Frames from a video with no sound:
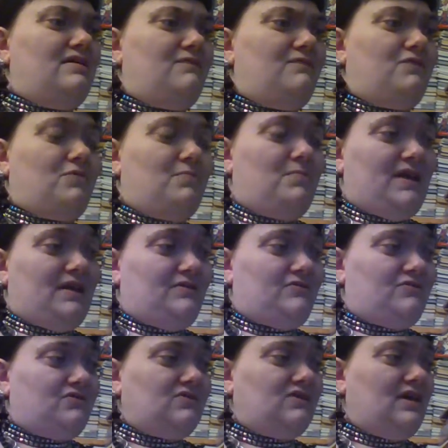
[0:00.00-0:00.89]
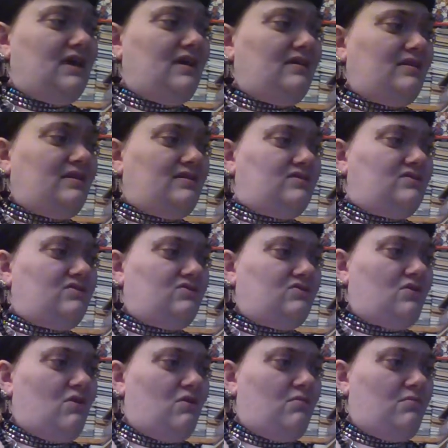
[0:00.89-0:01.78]
for Black Crusade. It's the
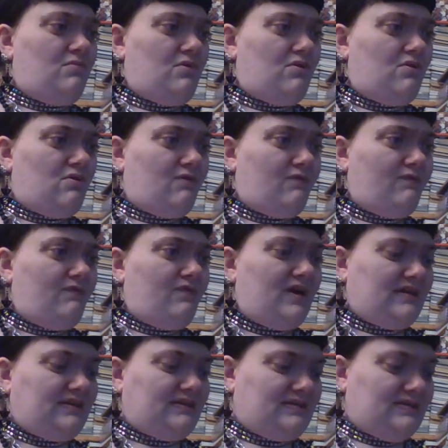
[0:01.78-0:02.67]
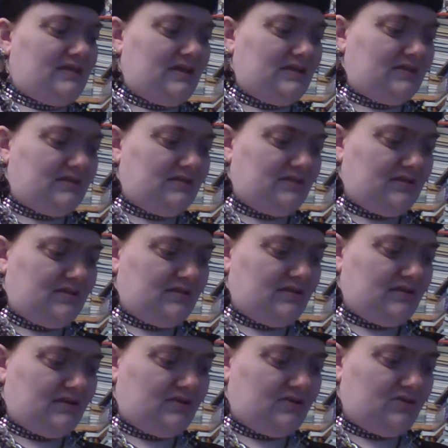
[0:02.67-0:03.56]
Tome of Excess
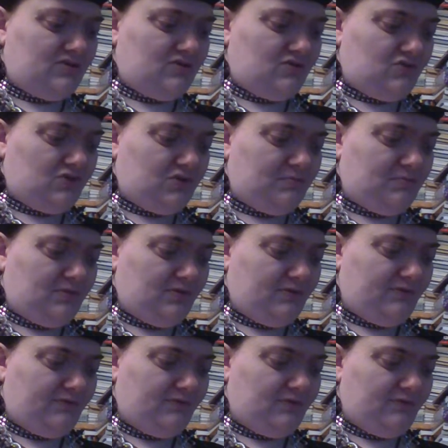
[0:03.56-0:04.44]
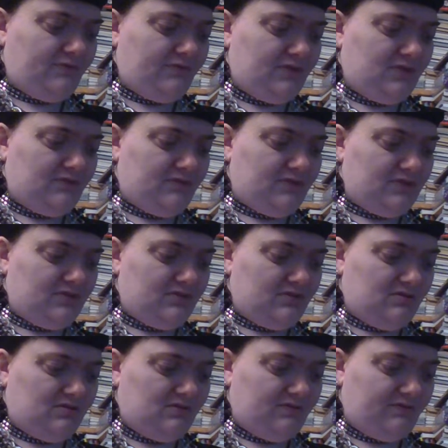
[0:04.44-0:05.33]
as a source book for followers
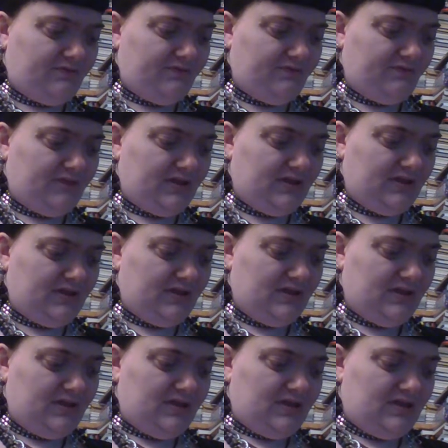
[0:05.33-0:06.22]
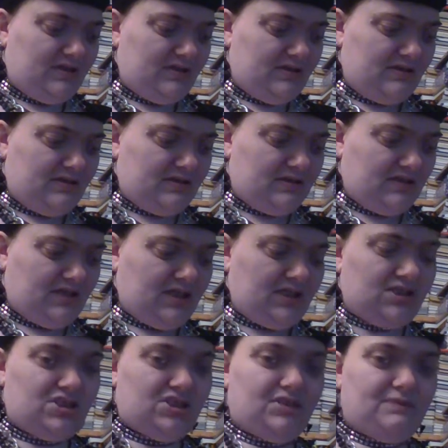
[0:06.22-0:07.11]
of
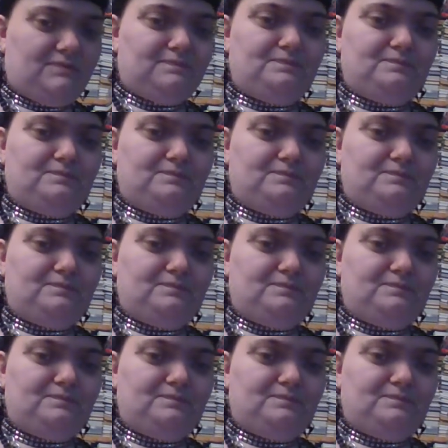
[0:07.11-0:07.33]
Slanesh.